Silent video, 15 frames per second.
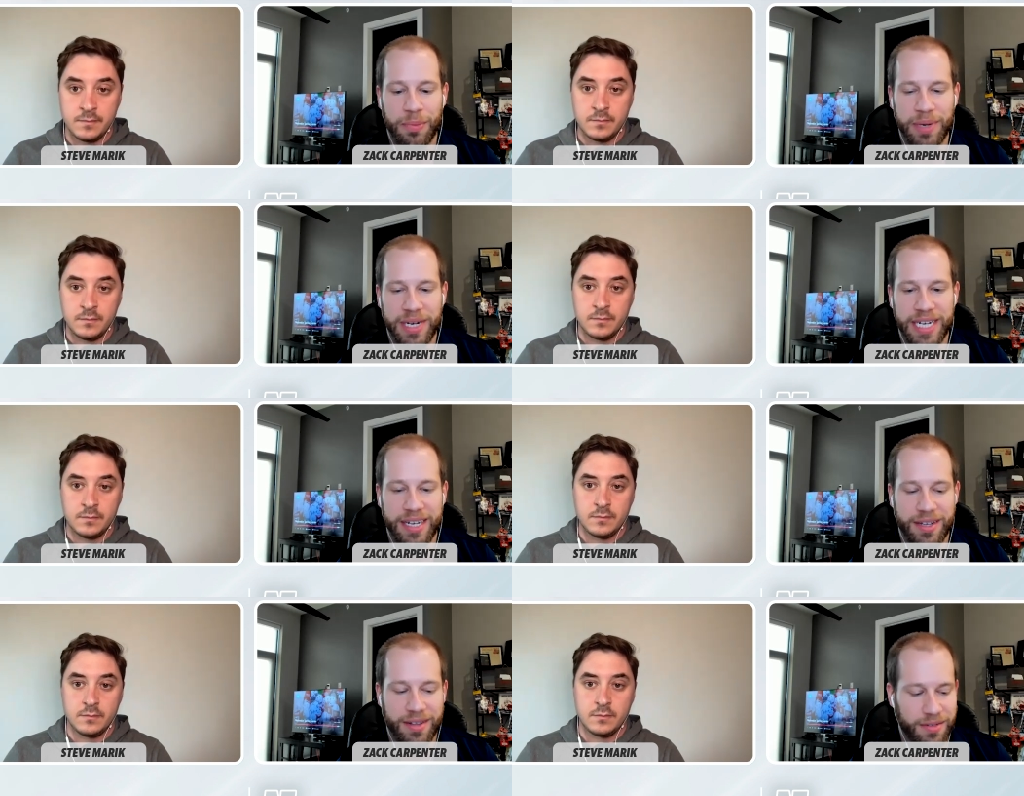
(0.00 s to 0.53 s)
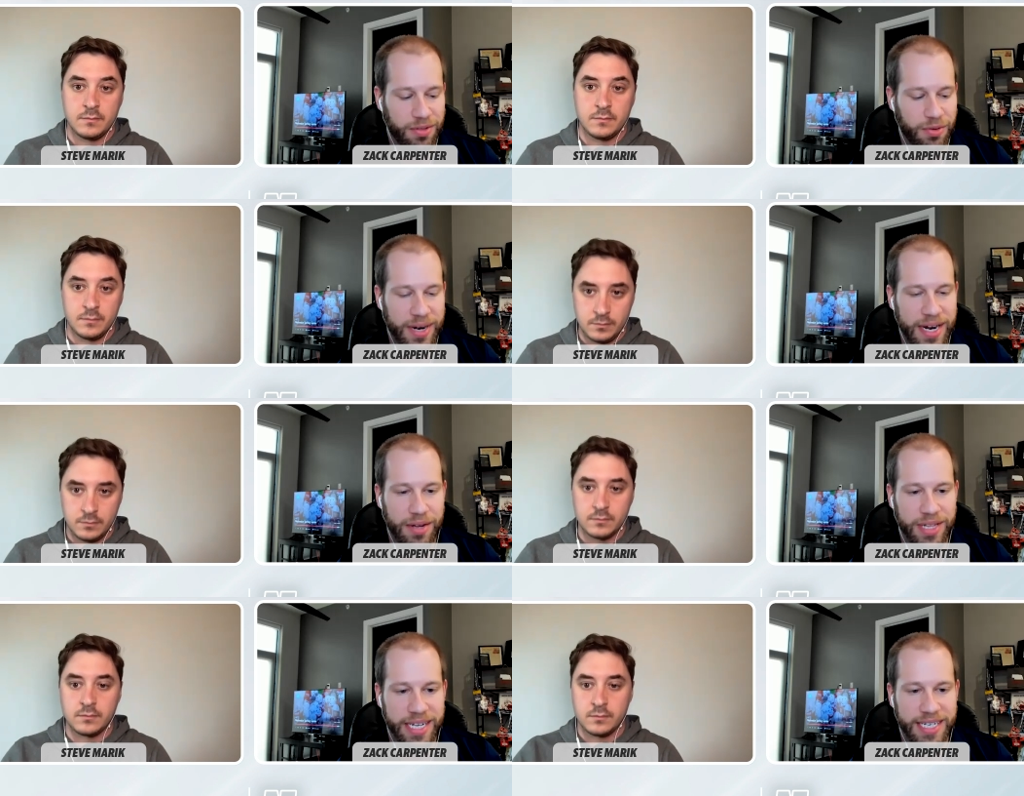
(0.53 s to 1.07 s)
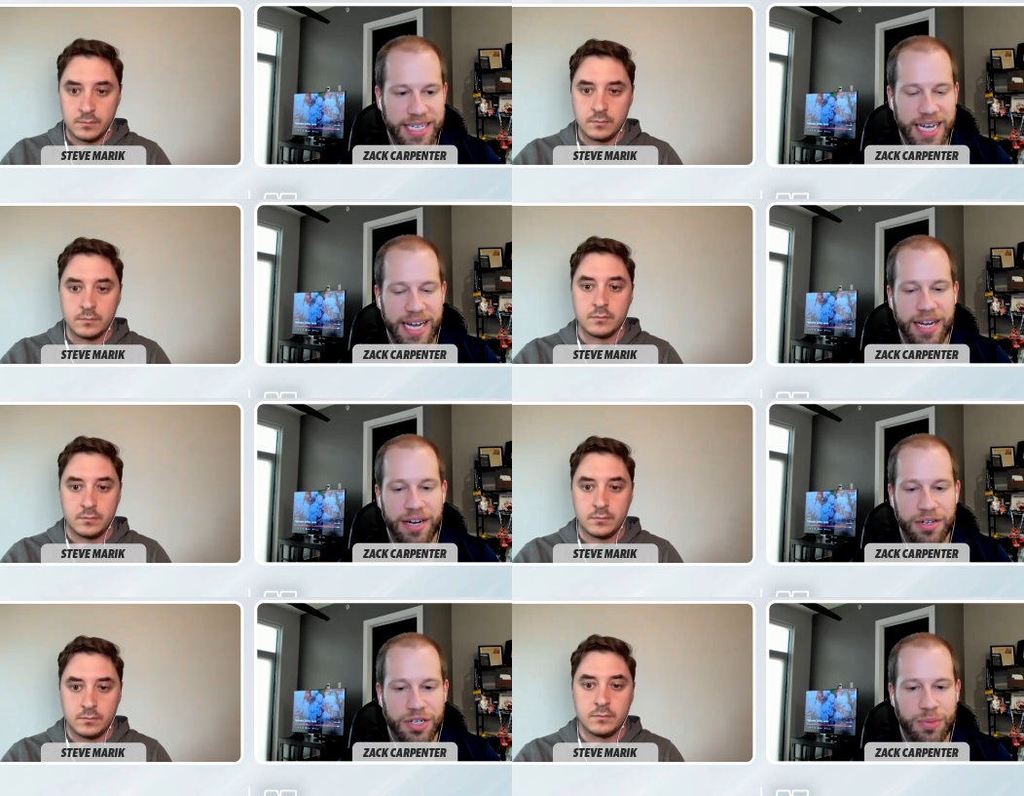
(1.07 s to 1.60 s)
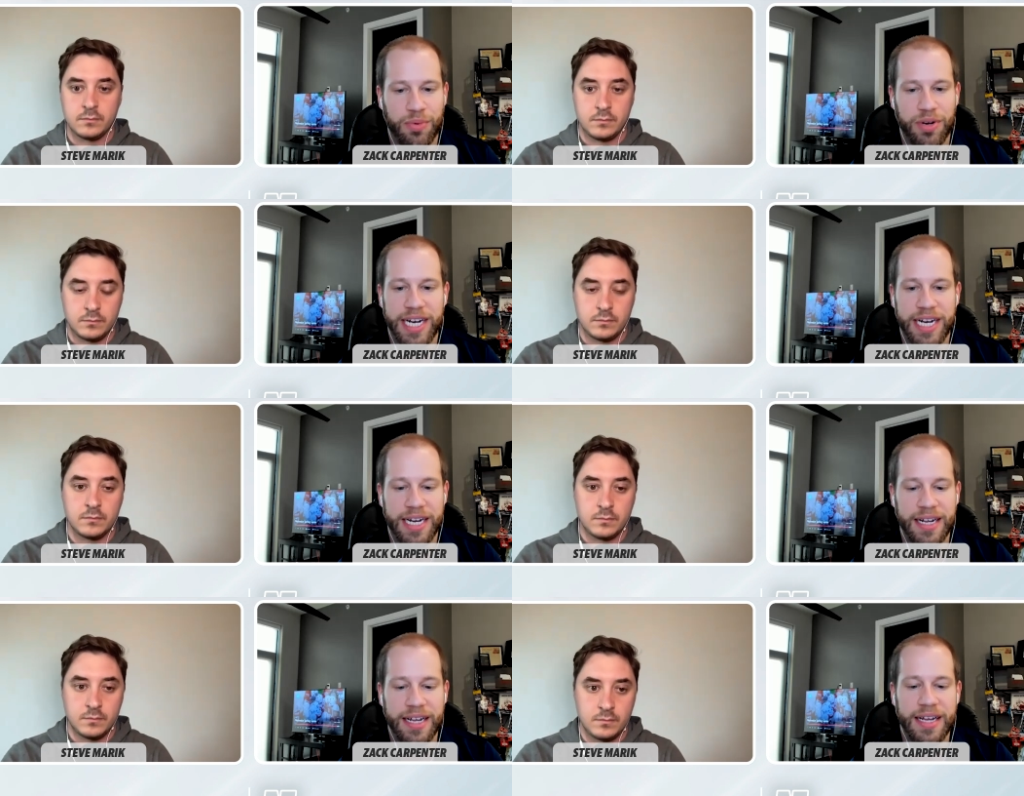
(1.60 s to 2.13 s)
Speaker 1: but throughout the entire
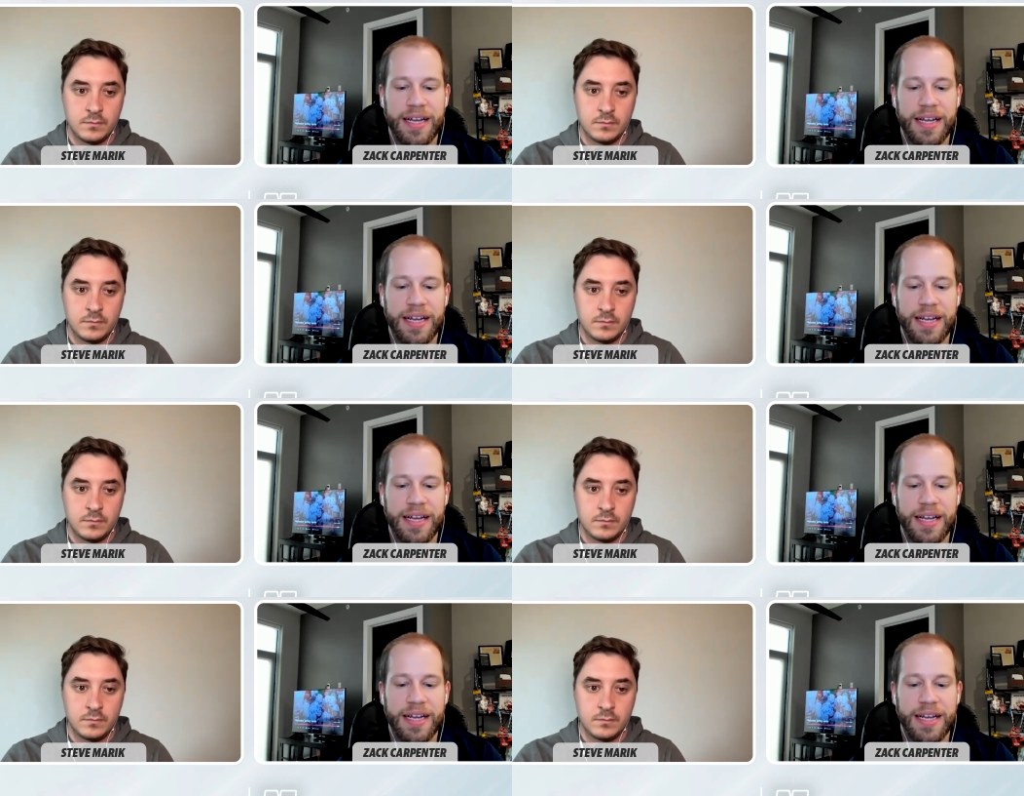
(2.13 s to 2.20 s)
spring,